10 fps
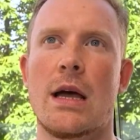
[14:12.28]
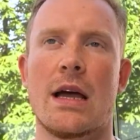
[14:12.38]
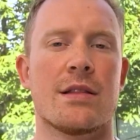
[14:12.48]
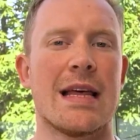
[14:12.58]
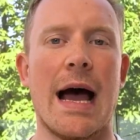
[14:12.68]

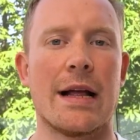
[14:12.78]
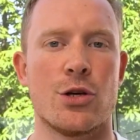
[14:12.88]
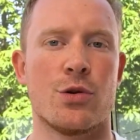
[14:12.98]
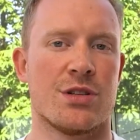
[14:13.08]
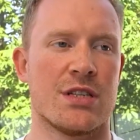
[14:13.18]
In that,
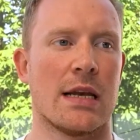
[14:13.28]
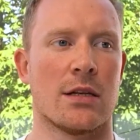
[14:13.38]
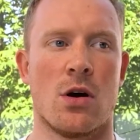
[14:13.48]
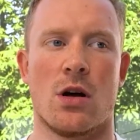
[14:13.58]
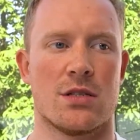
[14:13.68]
you could sell at
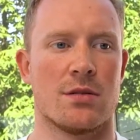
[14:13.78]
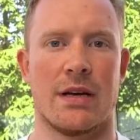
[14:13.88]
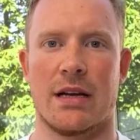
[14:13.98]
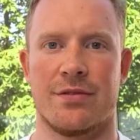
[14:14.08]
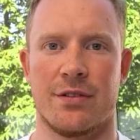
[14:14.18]
cost and
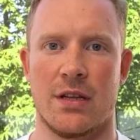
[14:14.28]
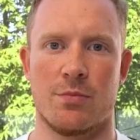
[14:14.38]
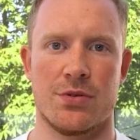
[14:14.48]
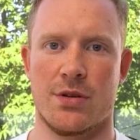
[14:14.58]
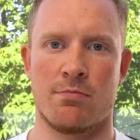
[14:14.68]
make a
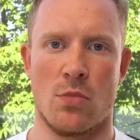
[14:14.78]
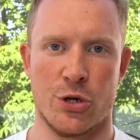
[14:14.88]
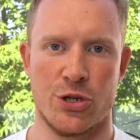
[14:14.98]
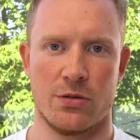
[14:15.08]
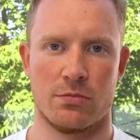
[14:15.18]
15%
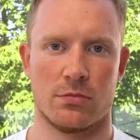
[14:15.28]
margin